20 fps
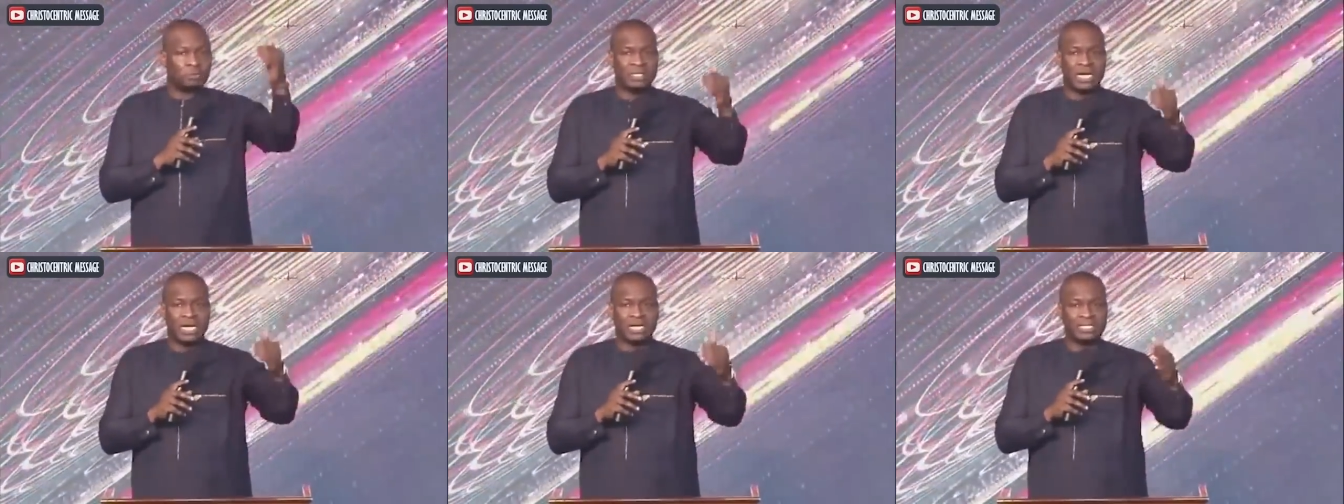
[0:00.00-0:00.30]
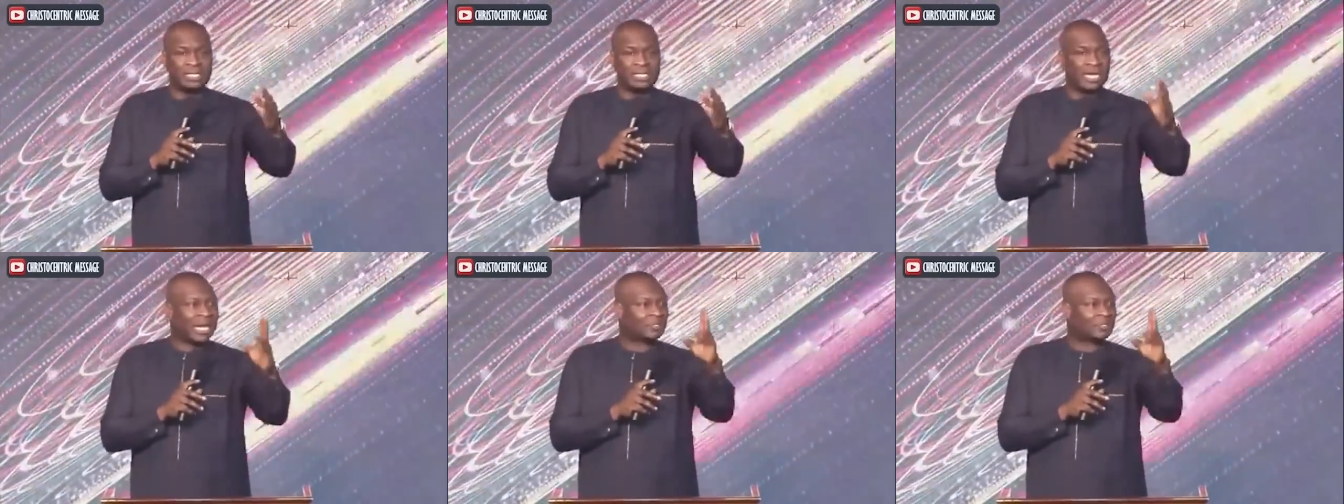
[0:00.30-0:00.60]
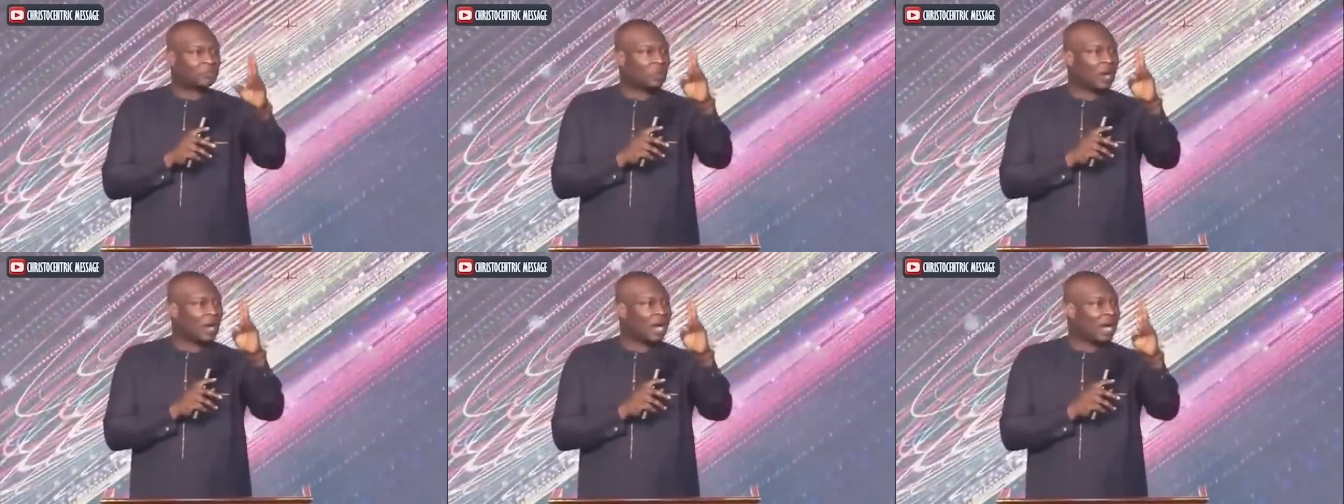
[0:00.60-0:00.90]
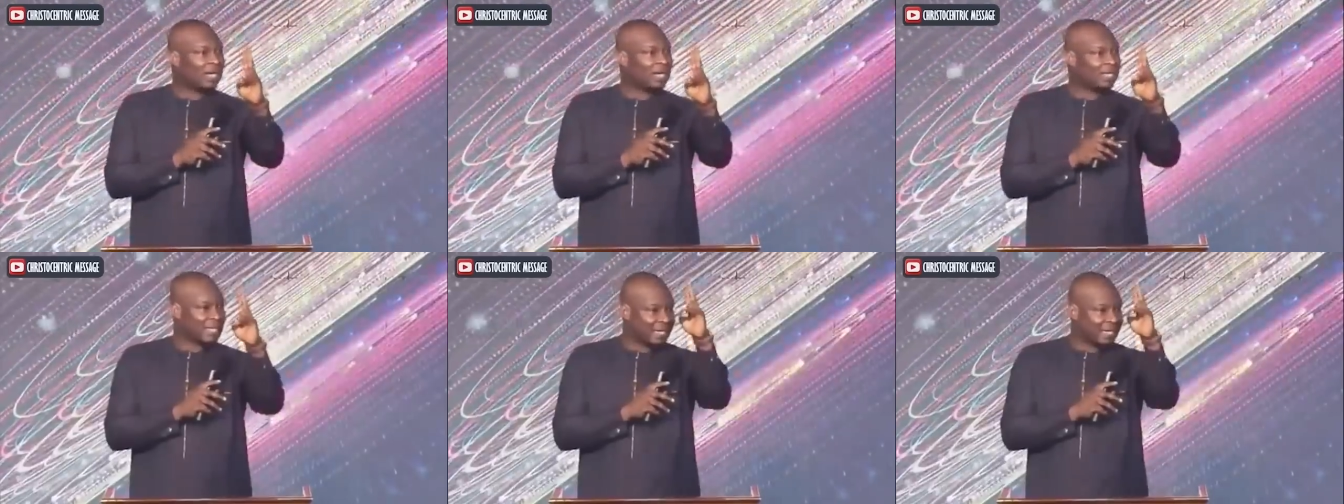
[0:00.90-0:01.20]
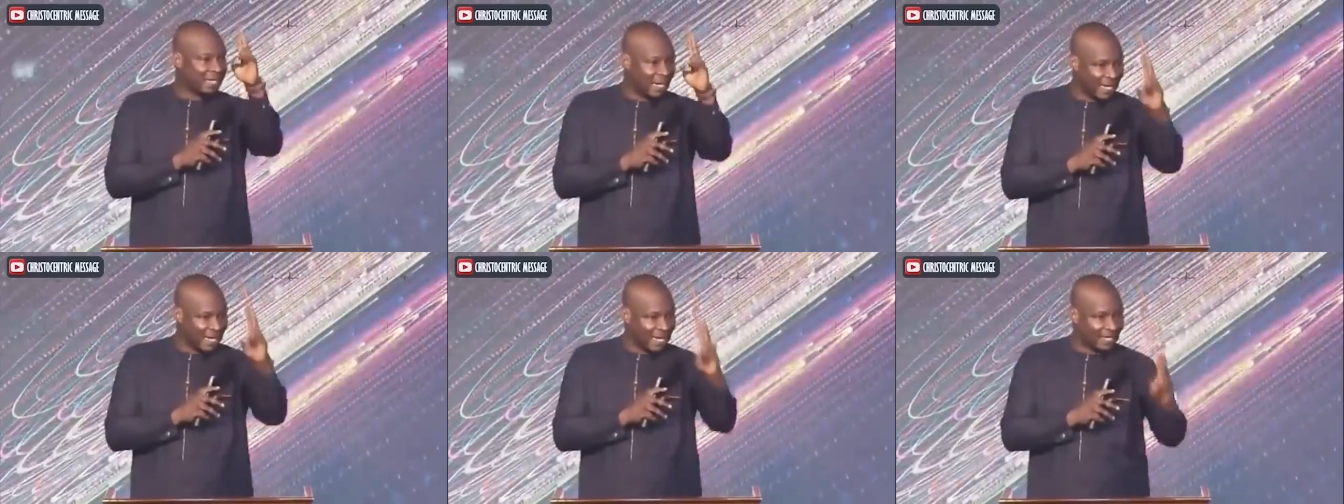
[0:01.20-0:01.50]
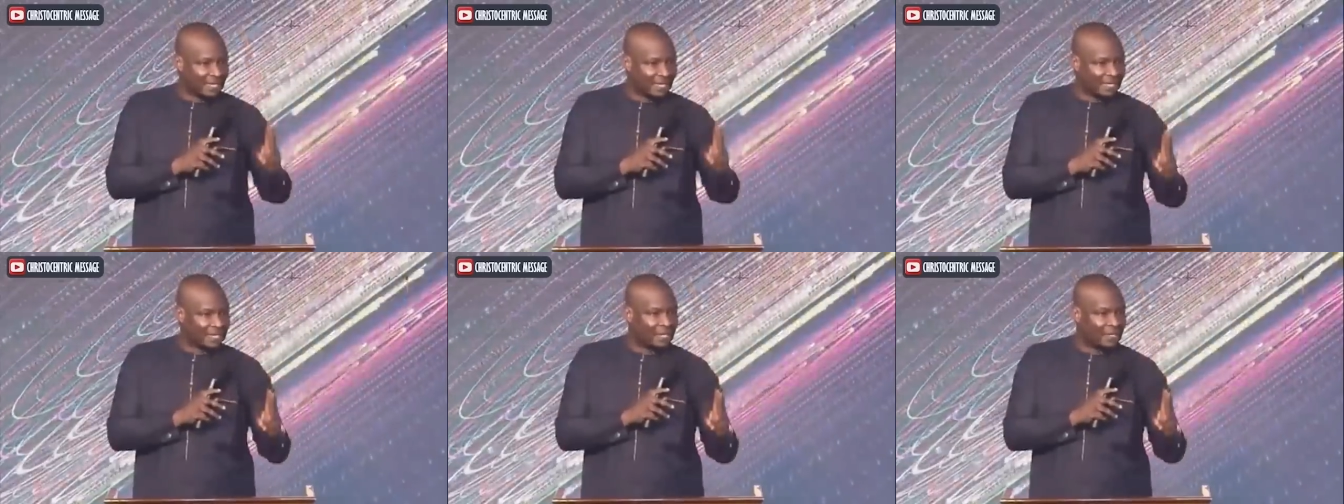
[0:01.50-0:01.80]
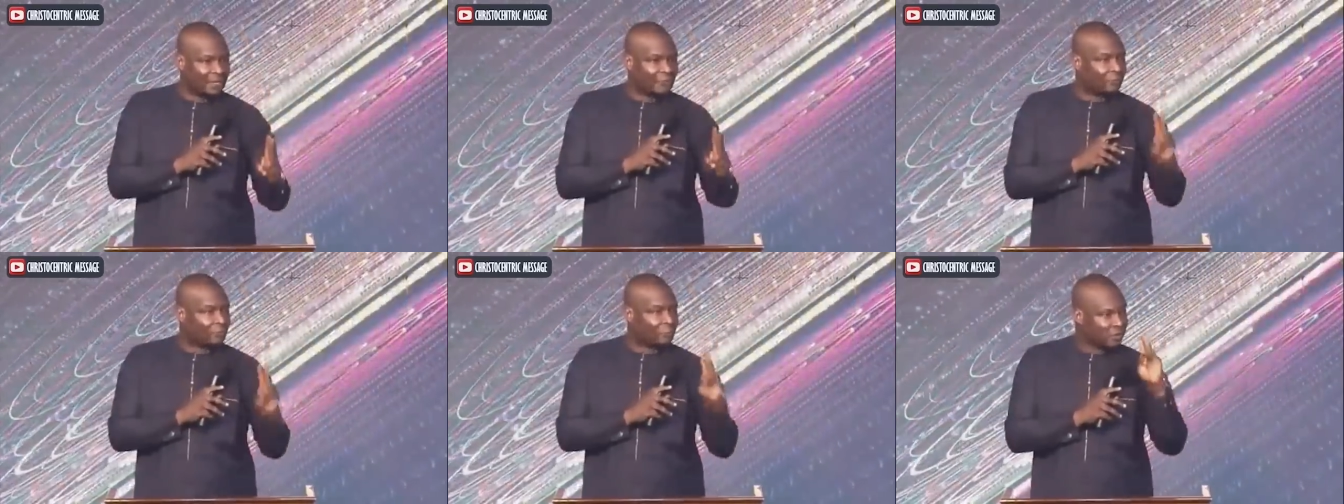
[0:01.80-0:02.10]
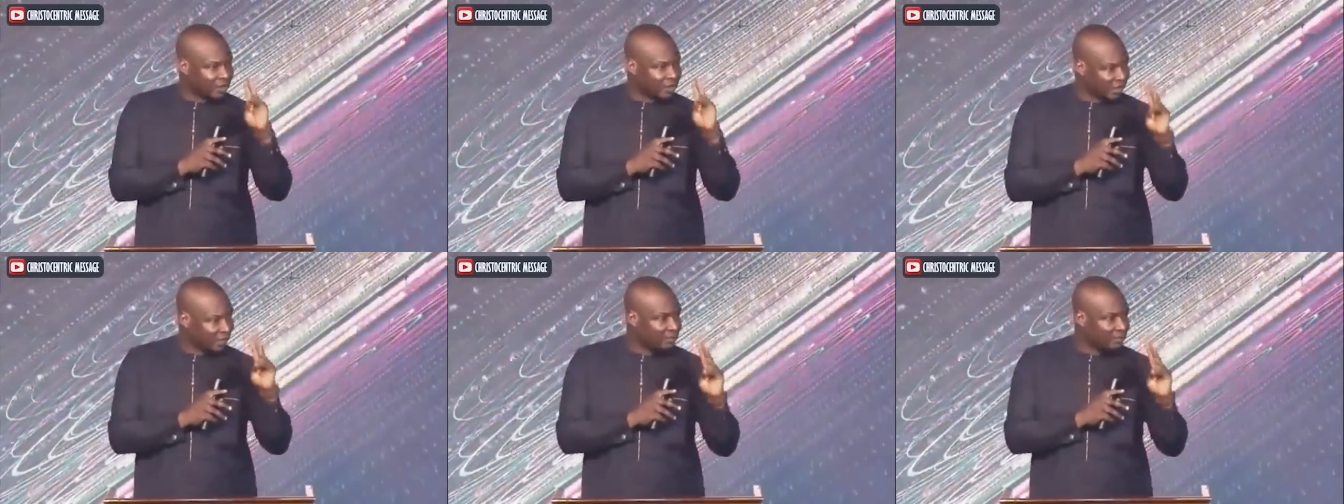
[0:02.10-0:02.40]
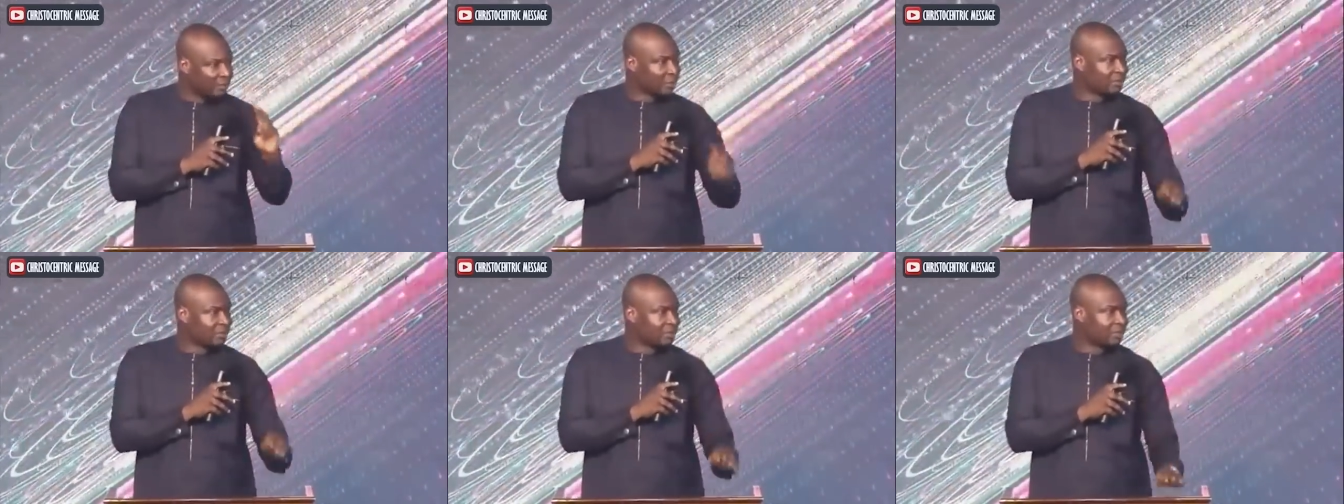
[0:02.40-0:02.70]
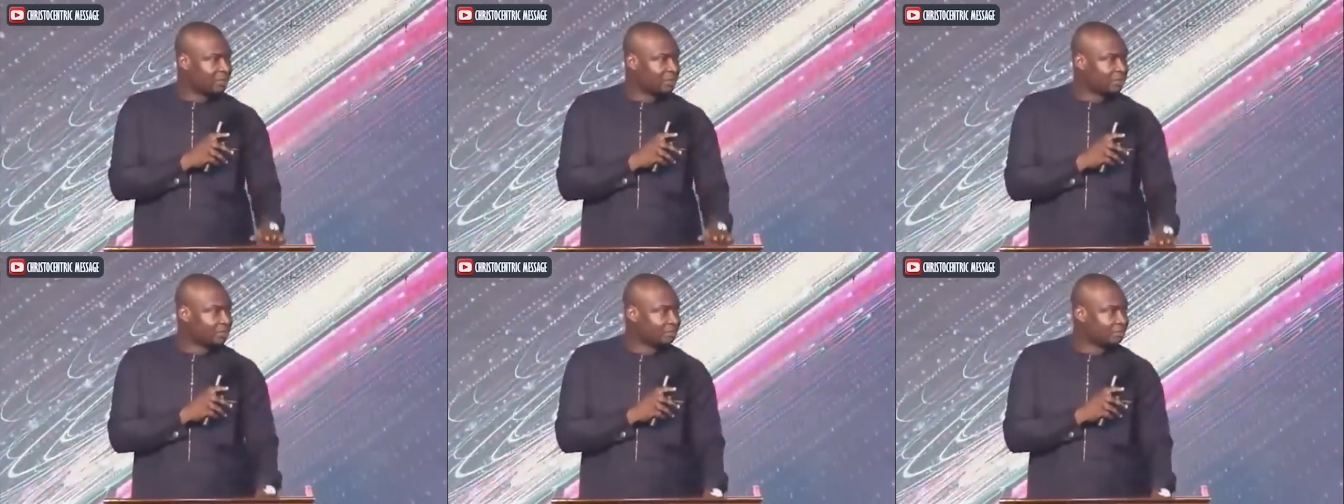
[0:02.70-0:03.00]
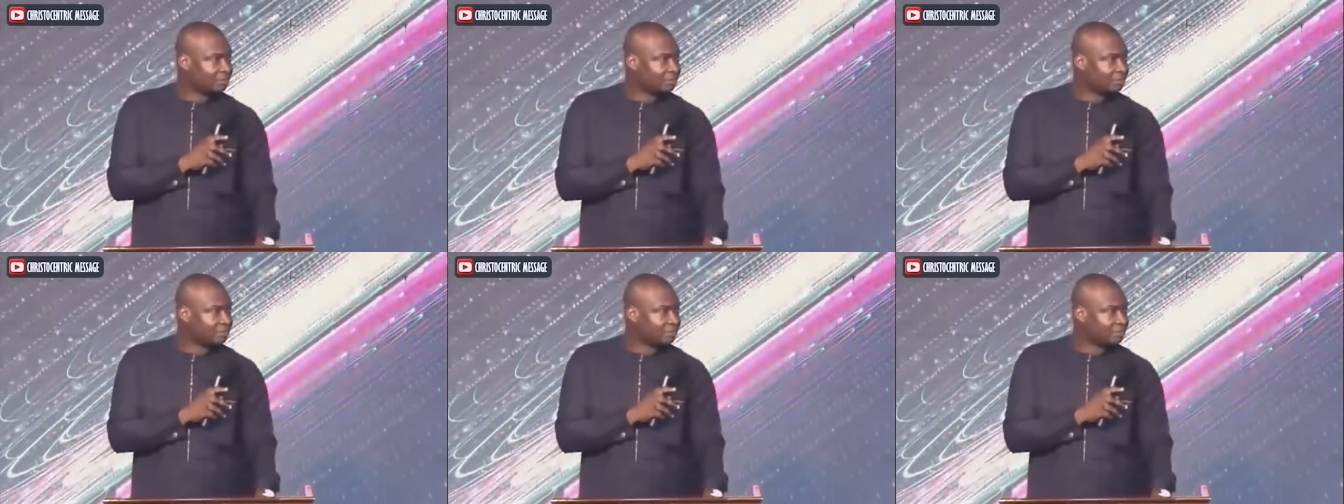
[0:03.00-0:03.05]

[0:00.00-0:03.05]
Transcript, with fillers: that he had to hang that leg for three months